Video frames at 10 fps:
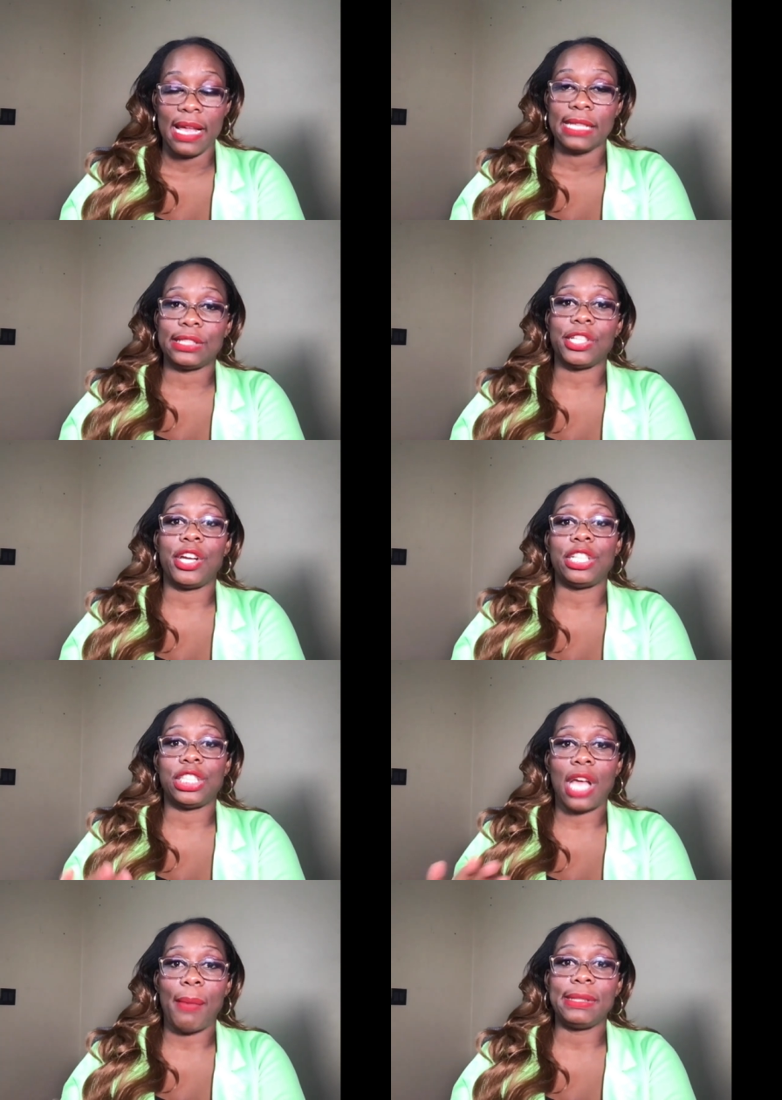So your
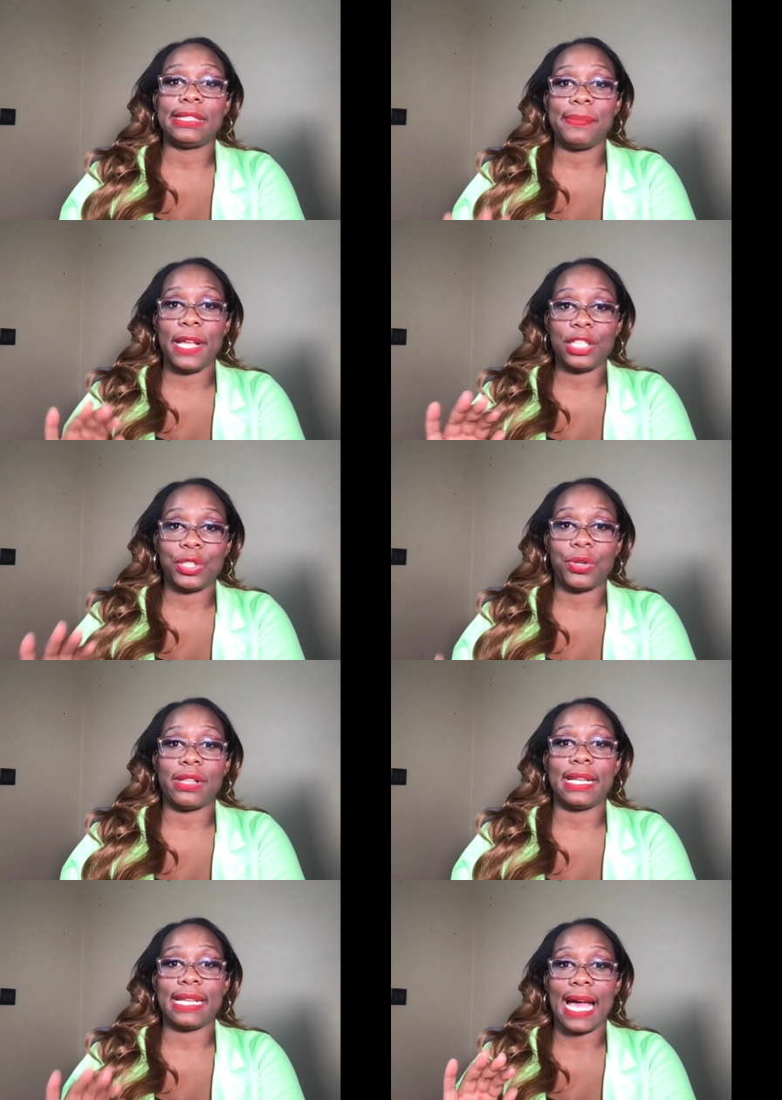job is to make sure
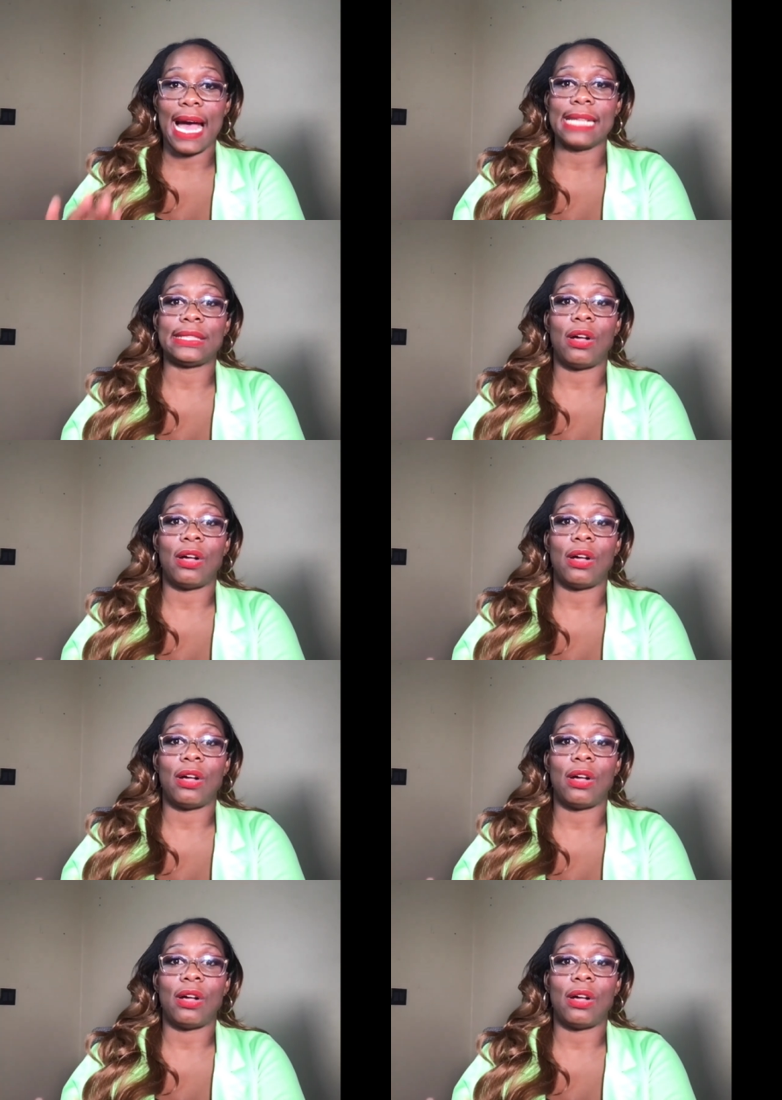that it has